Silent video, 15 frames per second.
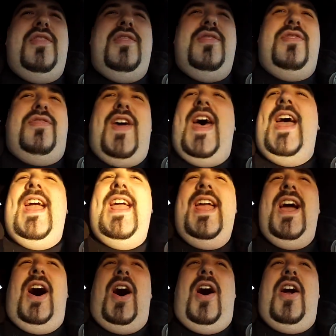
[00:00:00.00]

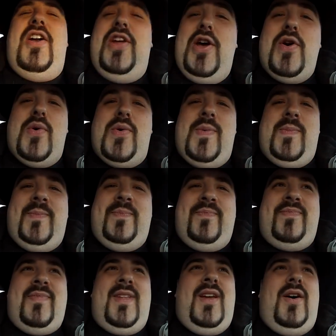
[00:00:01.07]
They are new,
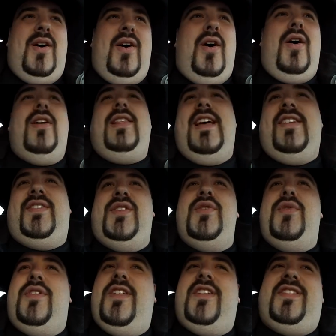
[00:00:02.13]
or at least
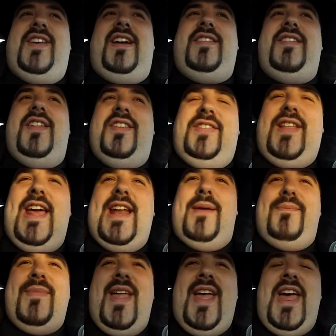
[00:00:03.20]
new to this section of the
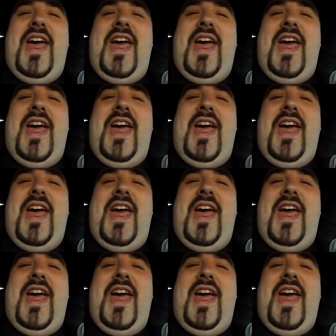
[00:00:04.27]
stadium.